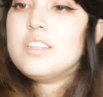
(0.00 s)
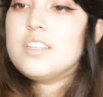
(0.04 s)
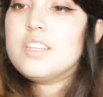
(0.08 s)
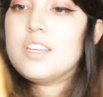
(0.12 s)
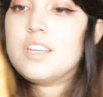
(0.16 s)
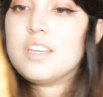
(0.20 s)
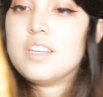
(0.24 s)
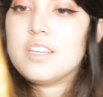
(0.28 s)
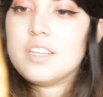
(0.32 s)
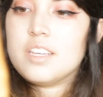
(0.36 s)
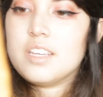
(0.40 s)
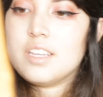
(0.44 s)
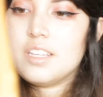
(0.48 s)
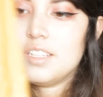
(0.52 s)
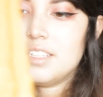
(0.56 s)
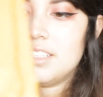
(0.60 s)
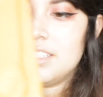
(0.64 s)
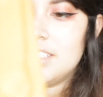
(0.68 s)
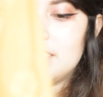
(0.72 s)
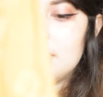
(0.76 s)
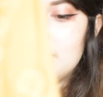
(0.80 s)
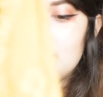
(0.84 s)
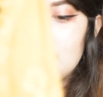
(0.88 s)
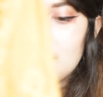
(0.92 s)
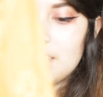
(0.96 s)
thing
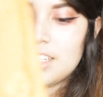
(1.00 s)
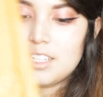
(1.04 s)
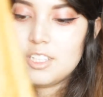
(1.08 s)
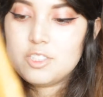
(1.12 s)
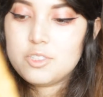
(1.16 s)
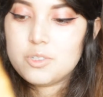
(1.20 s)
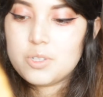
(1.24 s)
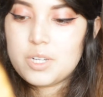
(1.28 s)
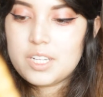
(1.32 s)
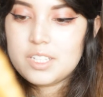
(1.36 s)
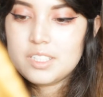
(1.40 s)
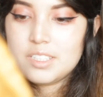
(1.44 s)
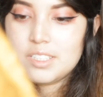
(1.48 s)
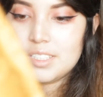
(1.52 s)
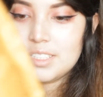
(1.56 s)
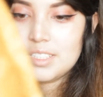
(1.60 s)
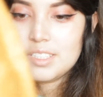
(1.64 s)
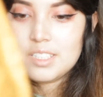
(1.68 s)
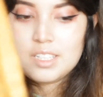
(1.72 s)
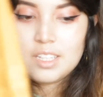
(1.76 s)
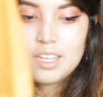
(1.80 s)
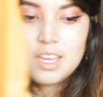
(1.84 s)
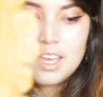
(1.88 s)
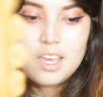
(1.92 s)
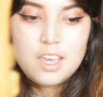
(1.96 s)
is a
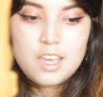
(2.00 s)
dress